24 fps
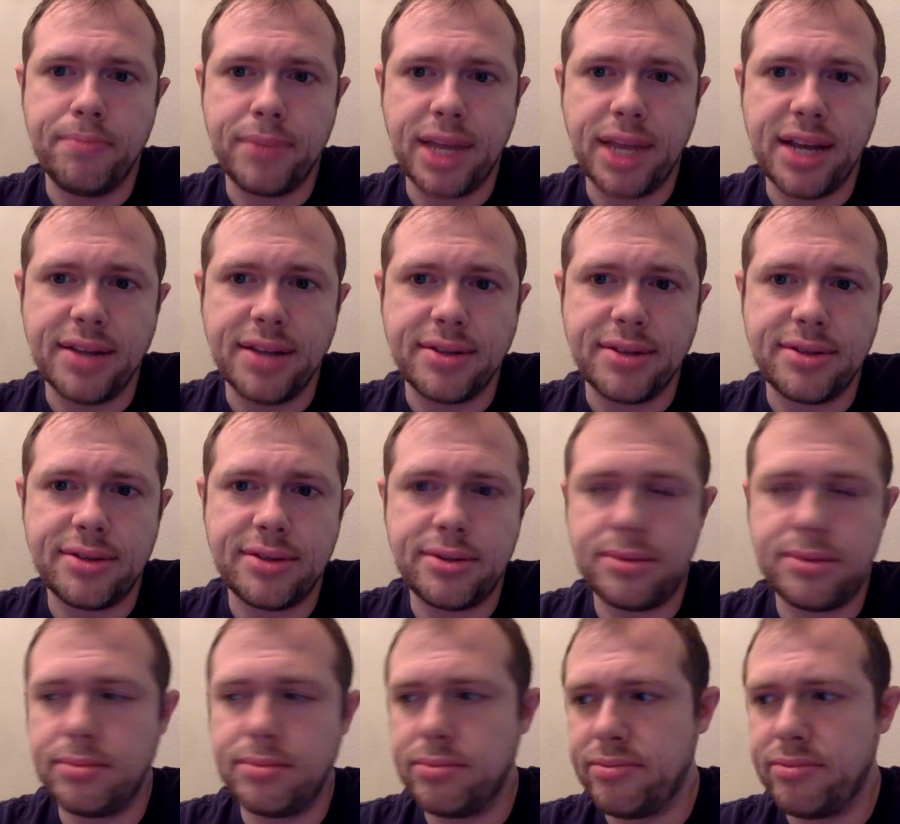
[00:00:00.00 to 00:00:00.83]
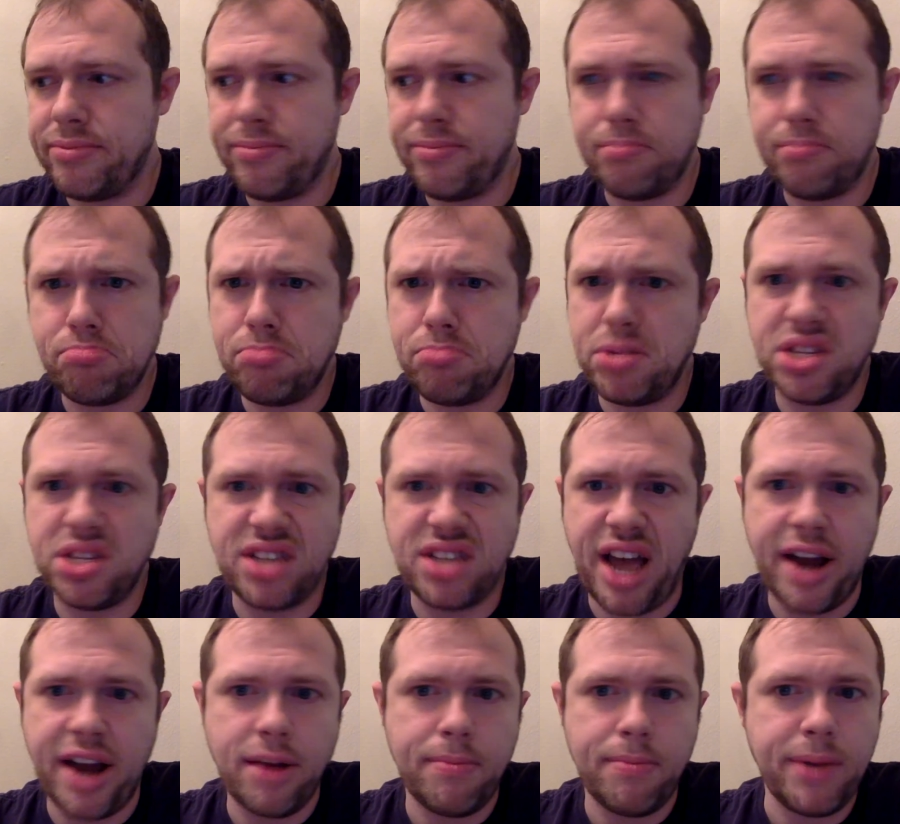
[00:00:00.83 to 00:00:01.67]
It's
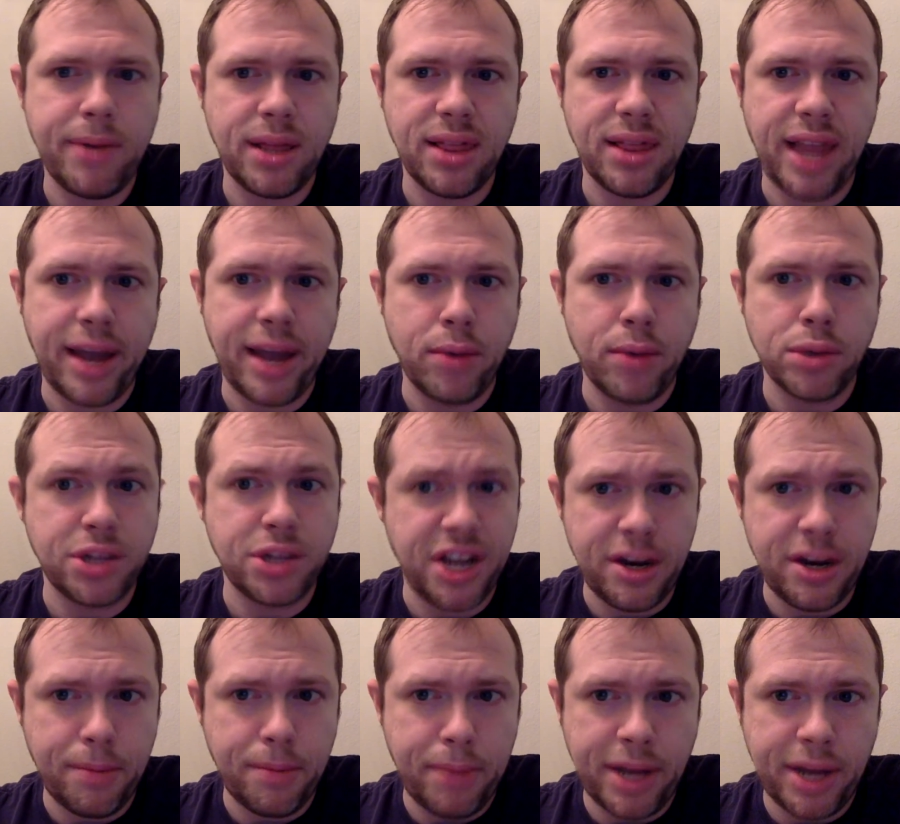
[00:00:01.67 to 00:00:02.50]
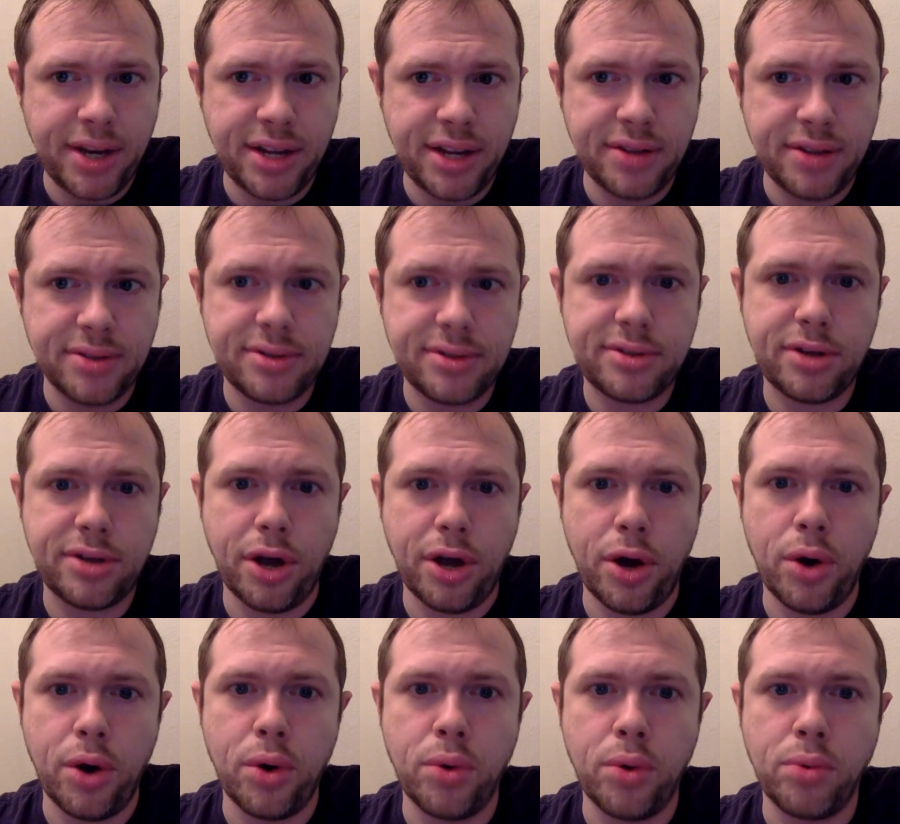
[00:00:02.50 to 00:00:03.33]
designed to be language independent,
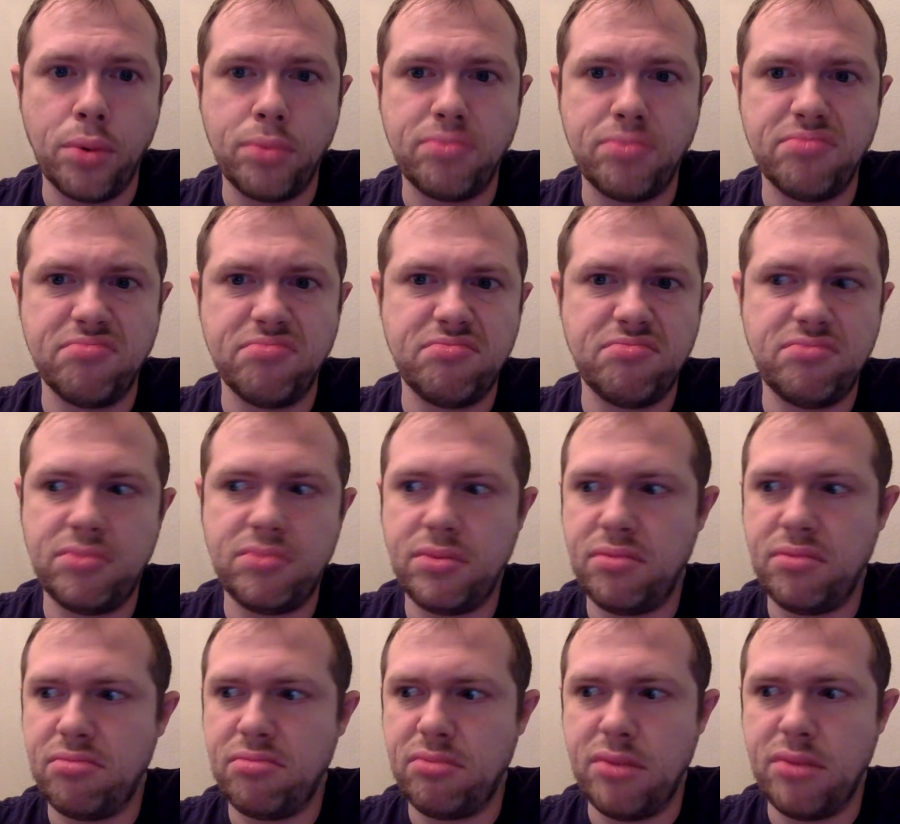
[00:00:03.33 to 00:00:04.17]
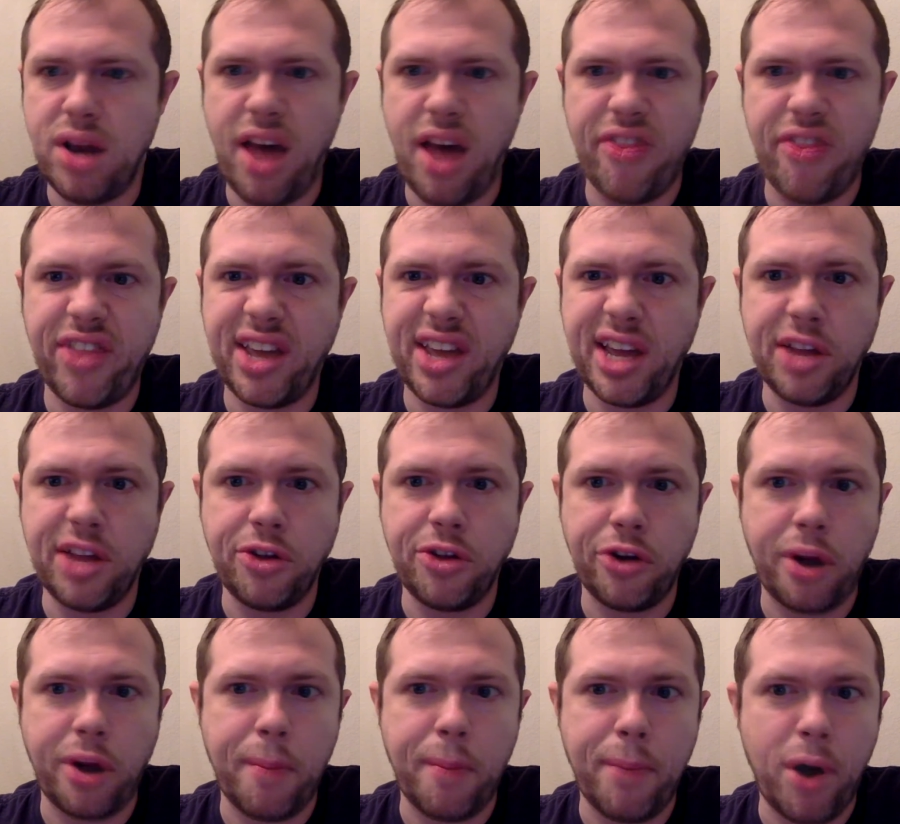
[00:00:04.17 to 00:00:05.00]
so nothing in
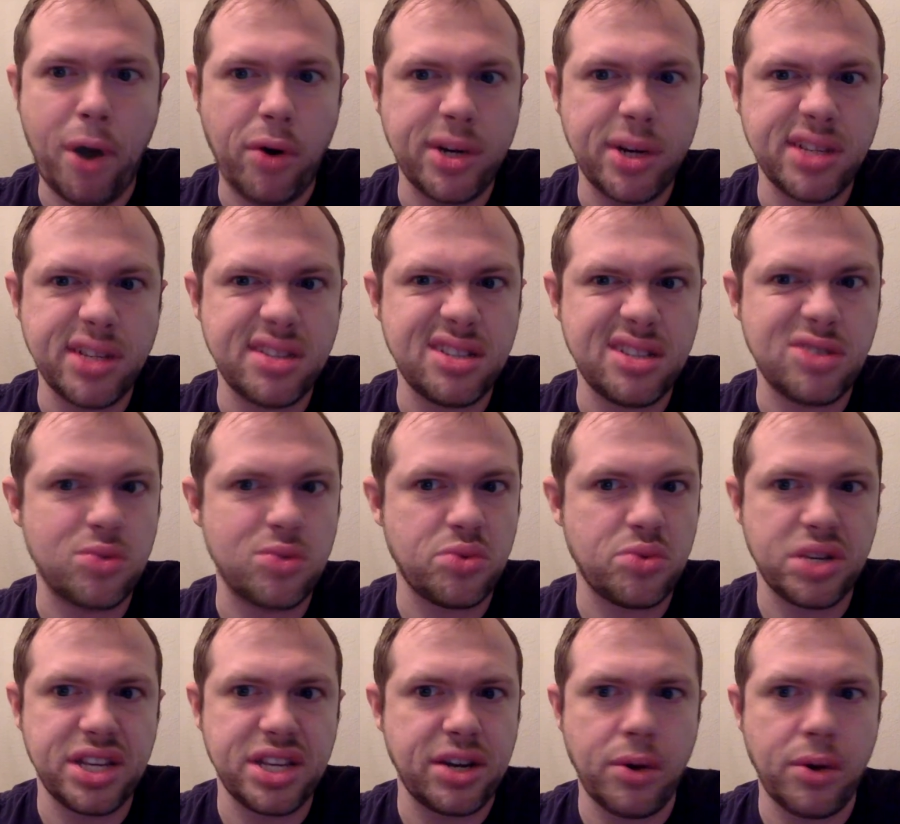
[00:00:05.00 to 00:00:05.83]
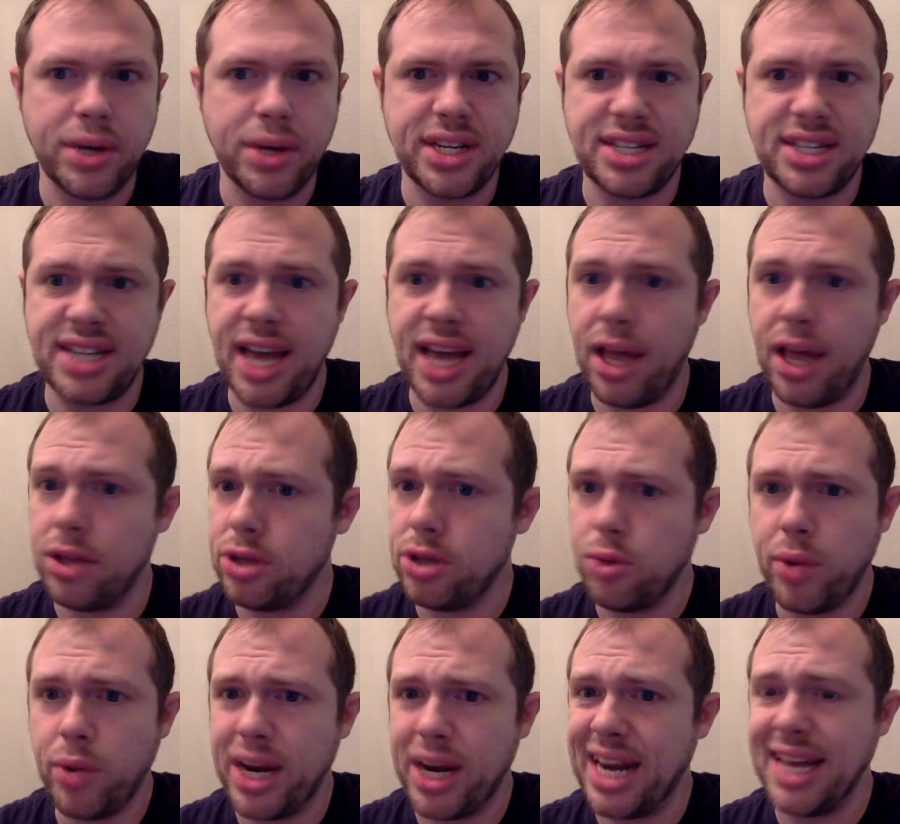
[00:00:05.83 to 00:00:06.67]
your components is really going to tell
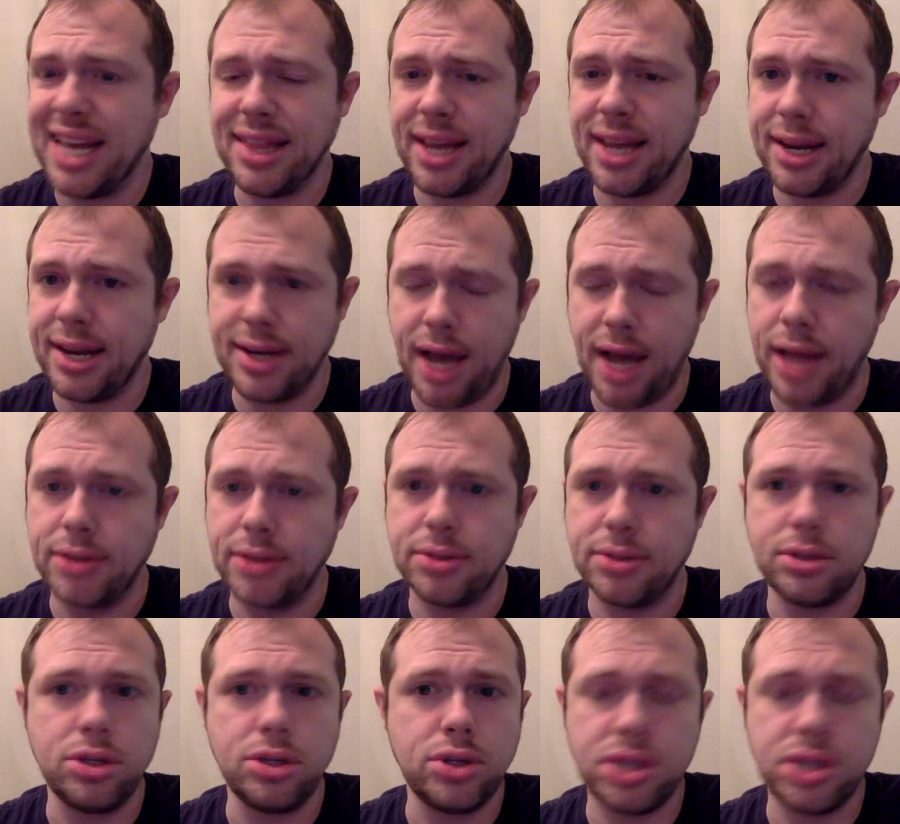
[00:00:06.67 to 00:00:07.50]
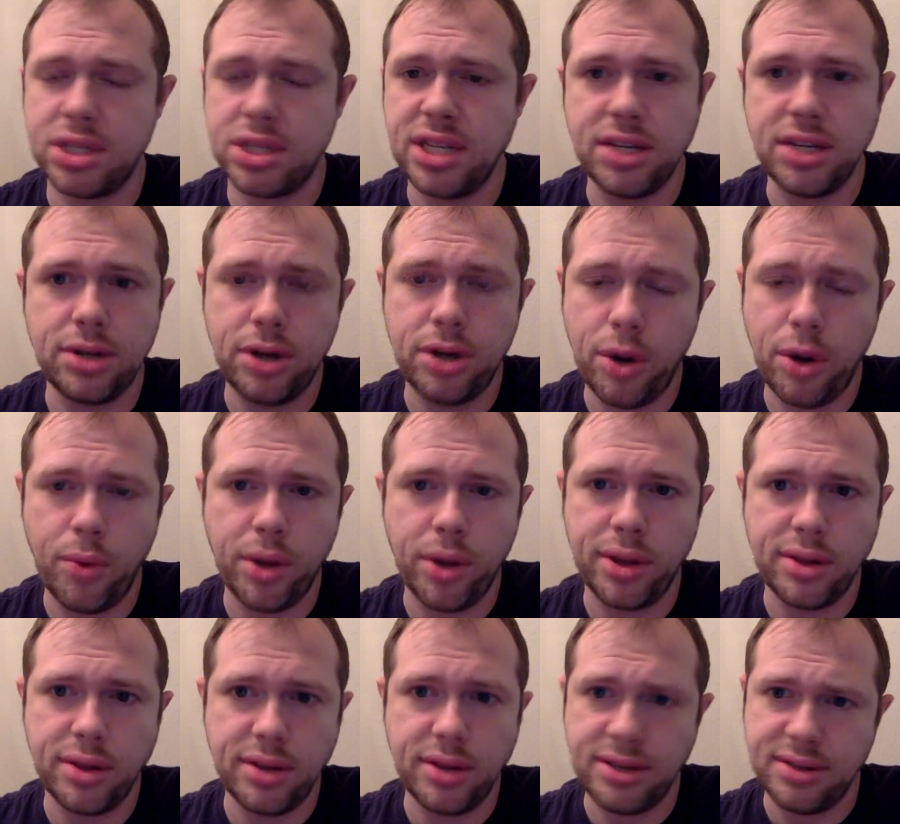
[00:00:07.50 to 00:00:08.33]
you what anything does. So you just need to know
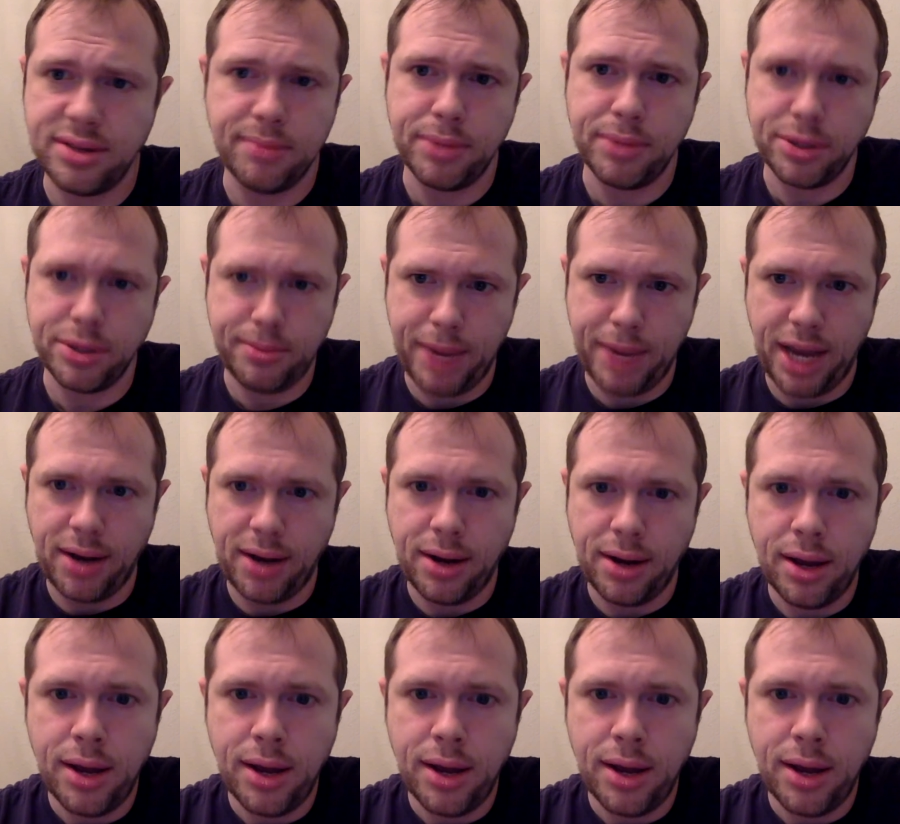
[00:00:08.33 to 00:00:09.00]
what these symbols mean.